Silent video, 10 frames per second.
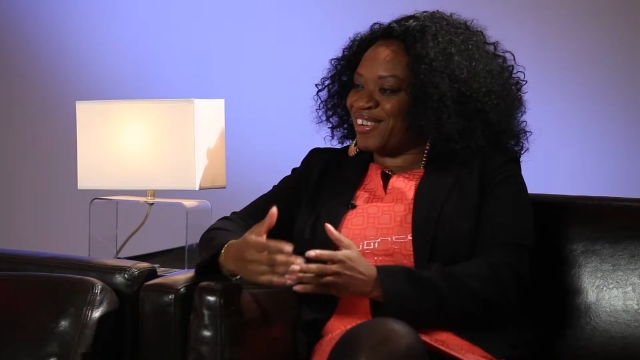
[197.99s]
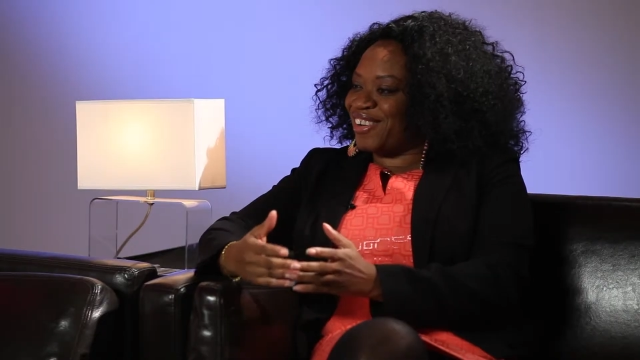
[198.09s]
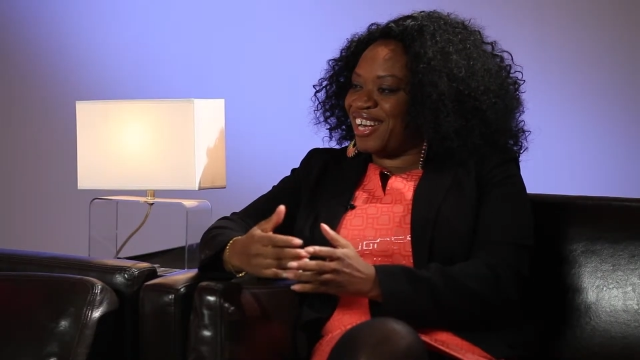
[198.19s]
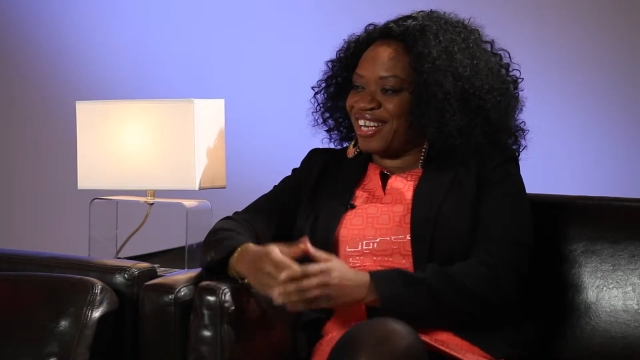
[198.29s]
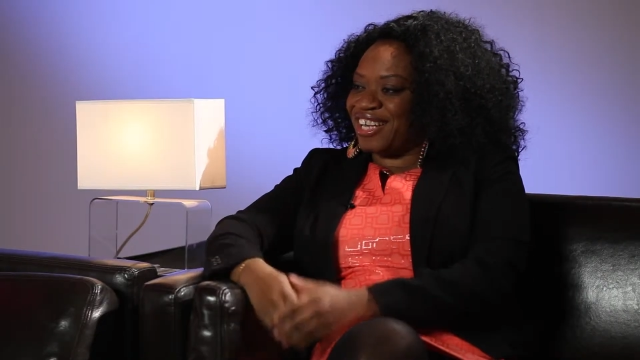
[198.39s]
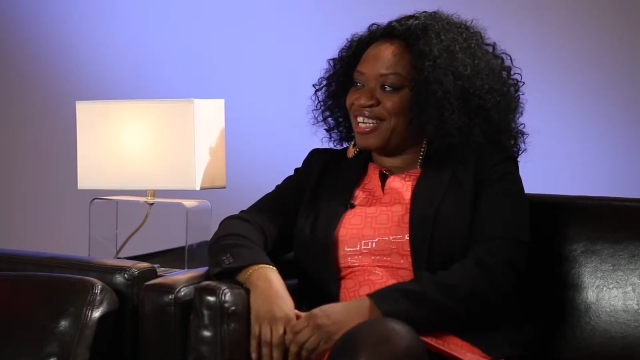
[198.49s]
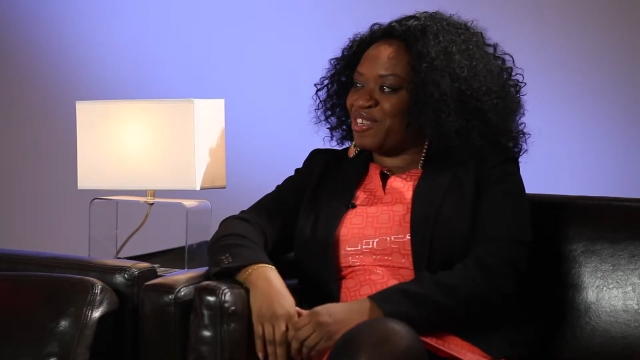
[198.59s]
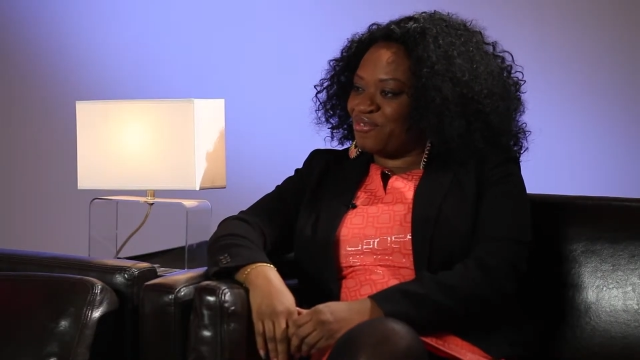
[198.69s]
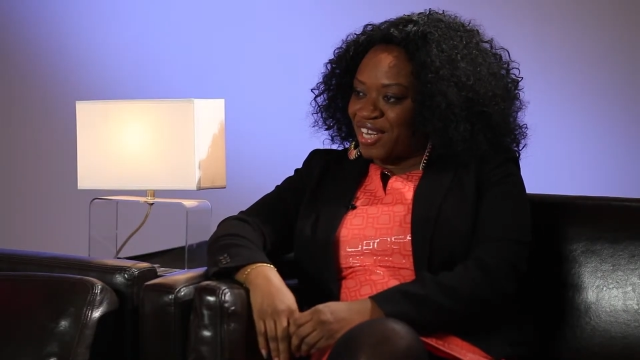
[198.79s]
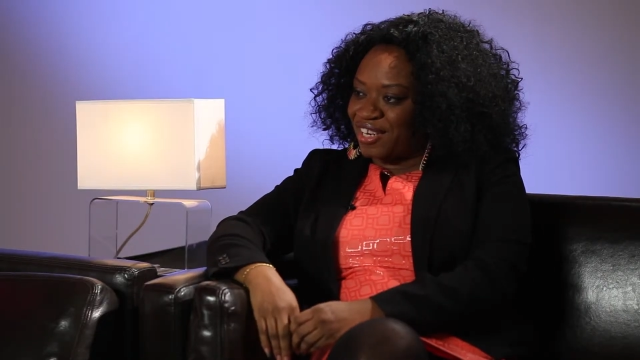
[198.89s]
creating
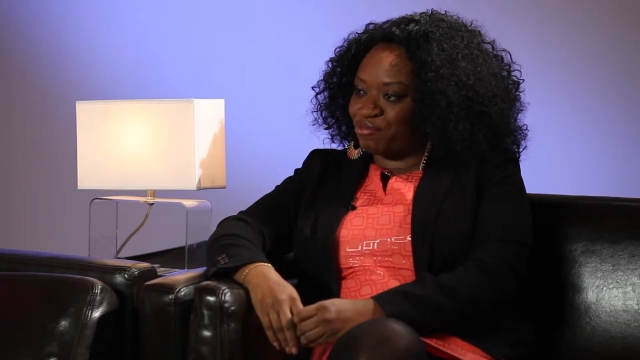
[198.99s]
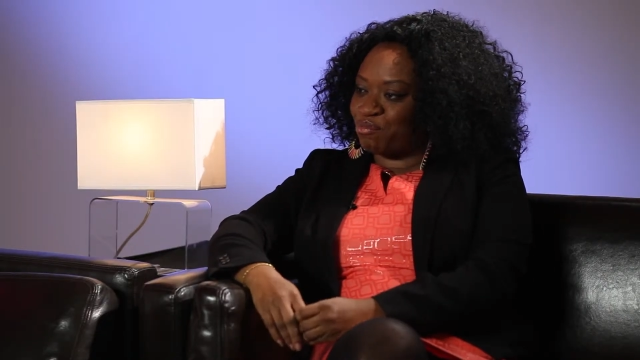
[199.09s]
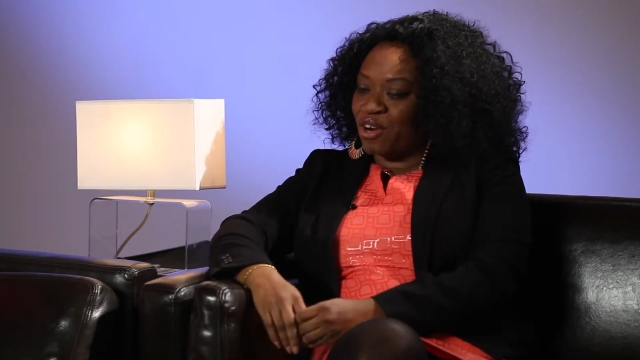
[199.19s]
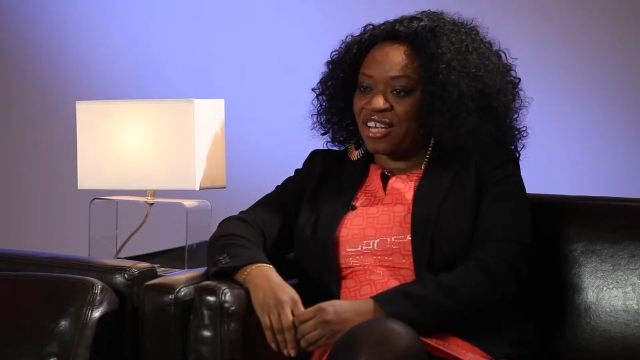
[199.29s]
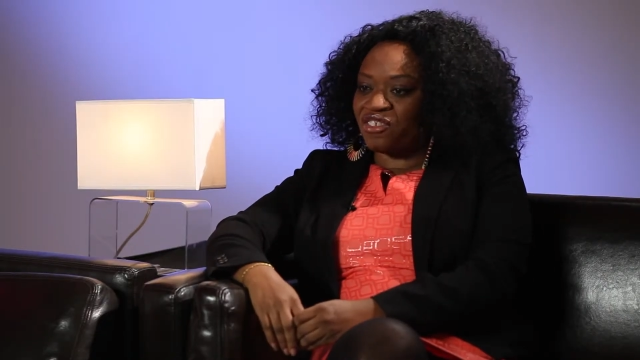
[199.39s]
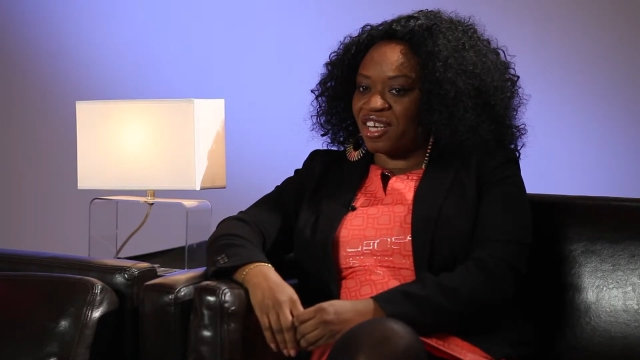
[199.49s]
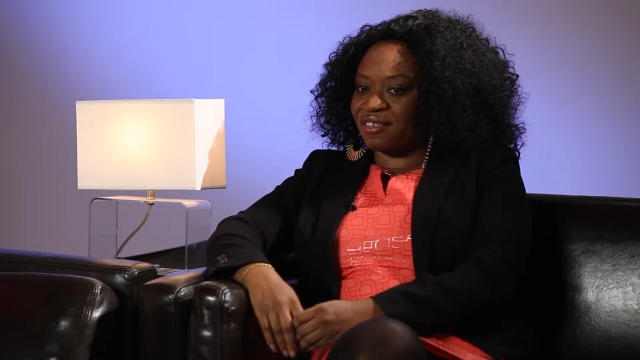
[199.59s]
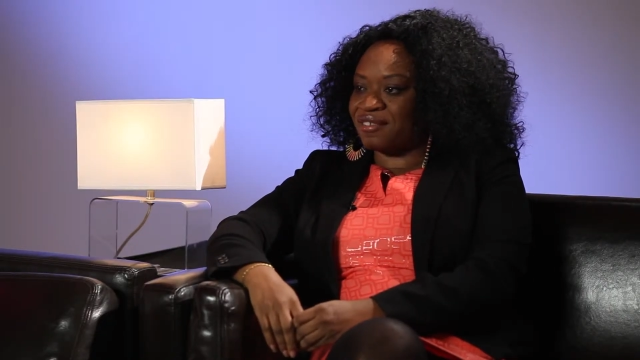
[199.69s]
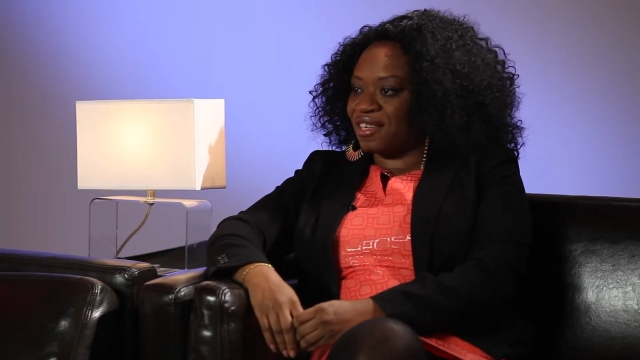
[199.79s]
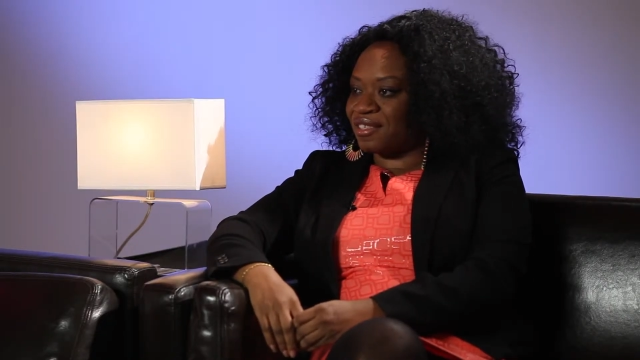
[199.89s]
innovative projects
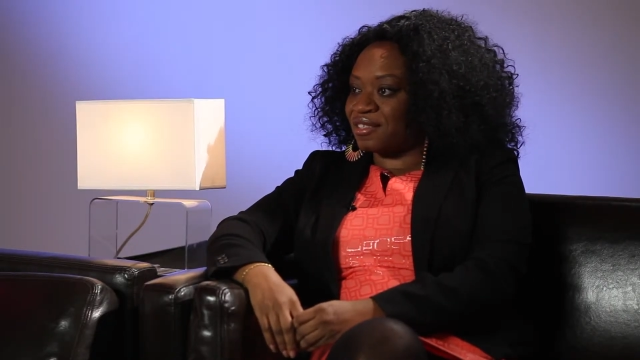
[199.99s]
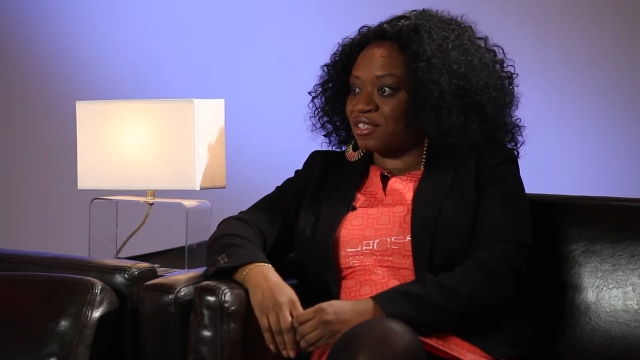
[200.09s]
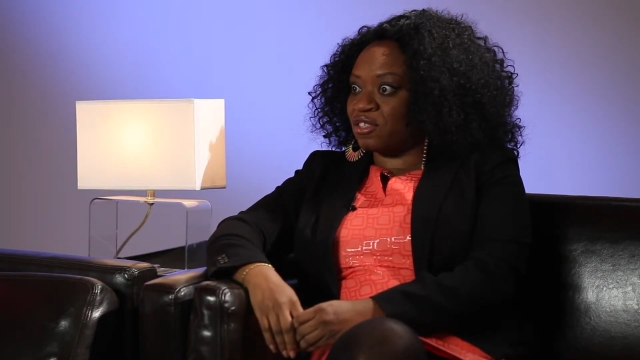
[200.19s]
that's